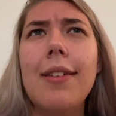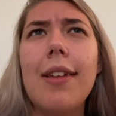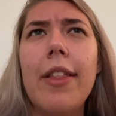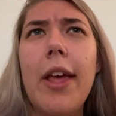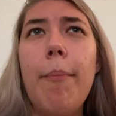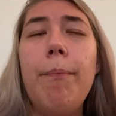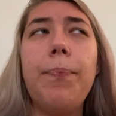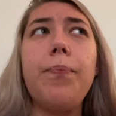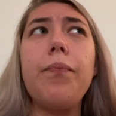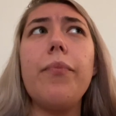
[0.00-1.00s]
on them.
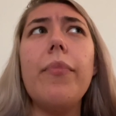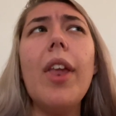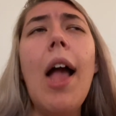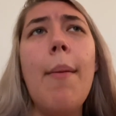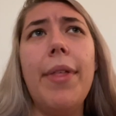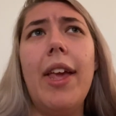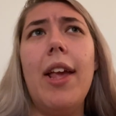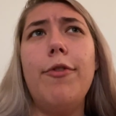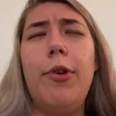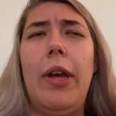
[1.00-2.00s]
I'm thinking
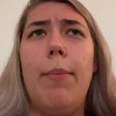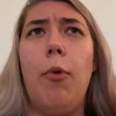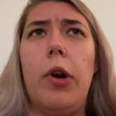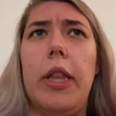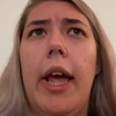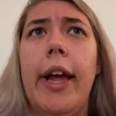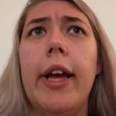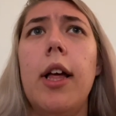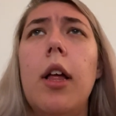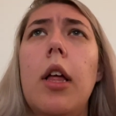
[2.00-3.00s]
of doing it more like
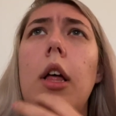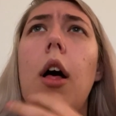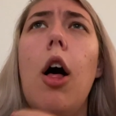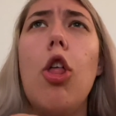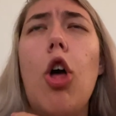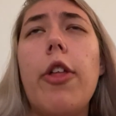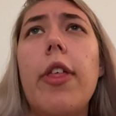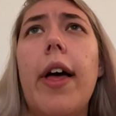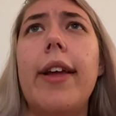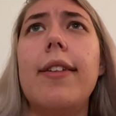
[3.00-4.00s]
along the
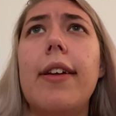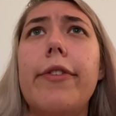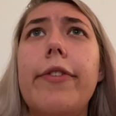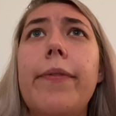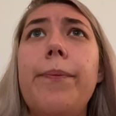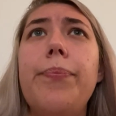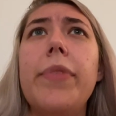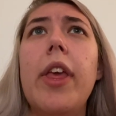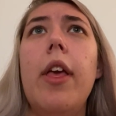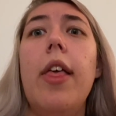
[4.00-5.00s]
lines of
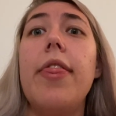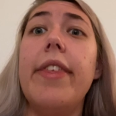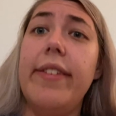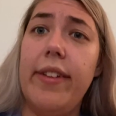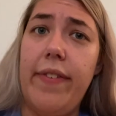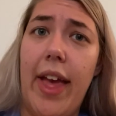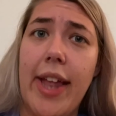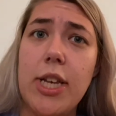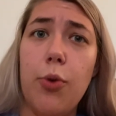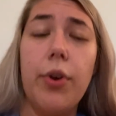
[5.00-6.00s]
this
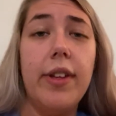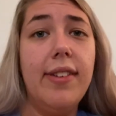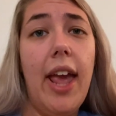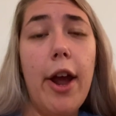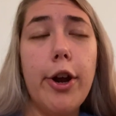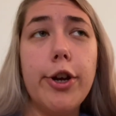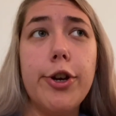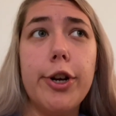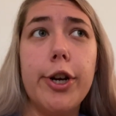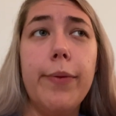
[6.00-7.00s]
event or this
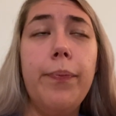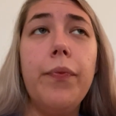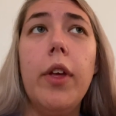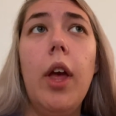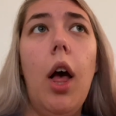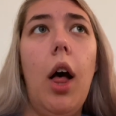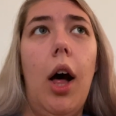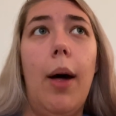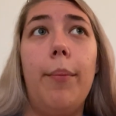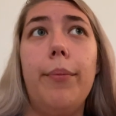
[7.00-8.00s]
character.
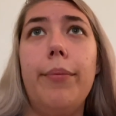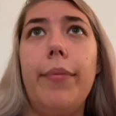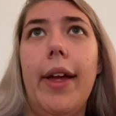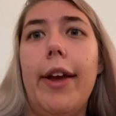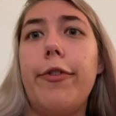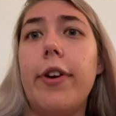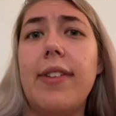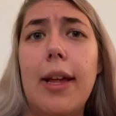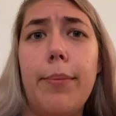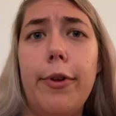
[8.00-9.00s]
Like for
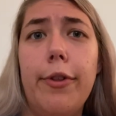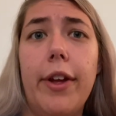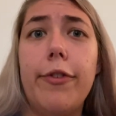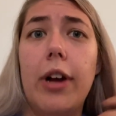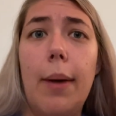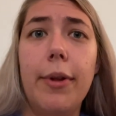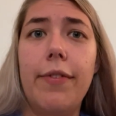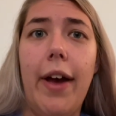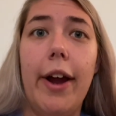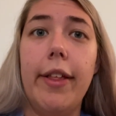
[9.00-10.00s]
example, like for Goblet of
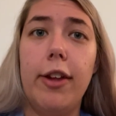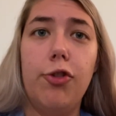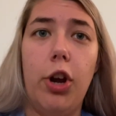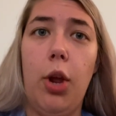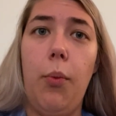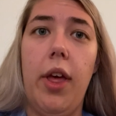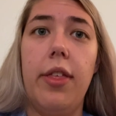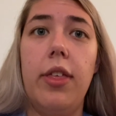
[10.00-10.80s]
Fire, like starting with